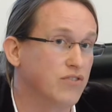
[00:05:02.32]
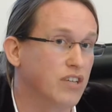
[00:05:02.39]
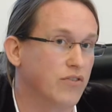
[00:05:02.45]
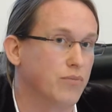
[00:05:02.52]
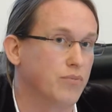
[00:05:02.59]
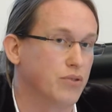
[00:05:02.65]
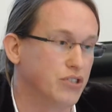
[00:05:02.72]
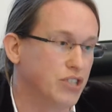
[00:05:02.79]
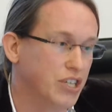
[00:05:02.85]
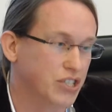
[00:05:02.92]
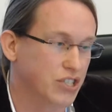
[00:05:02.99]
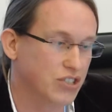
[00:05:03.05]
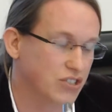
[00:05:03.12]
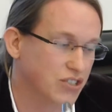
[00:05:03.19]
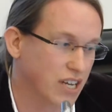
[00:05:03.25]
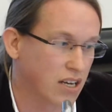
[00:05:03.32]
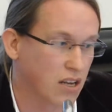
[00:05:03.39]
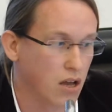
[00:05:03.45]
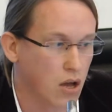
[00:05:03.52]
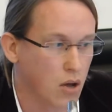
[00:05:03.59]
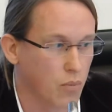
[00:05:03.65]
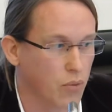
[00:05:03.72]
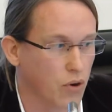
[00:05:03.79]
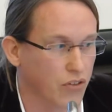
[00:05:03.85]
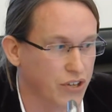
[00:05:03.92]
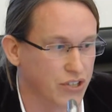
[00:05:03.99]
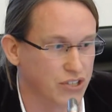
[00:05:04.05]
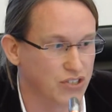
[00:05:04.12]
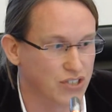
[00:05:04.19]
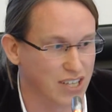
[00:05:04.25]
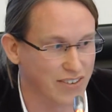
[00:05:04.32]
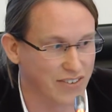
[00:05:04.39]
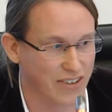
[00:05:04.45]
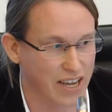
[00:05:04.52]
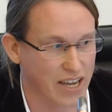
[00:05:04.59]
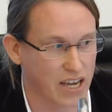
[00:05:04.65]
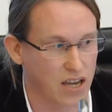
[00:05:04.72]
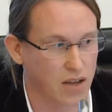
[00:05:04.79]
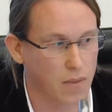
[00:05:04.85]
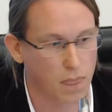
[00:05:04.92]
different positions that politicians can take.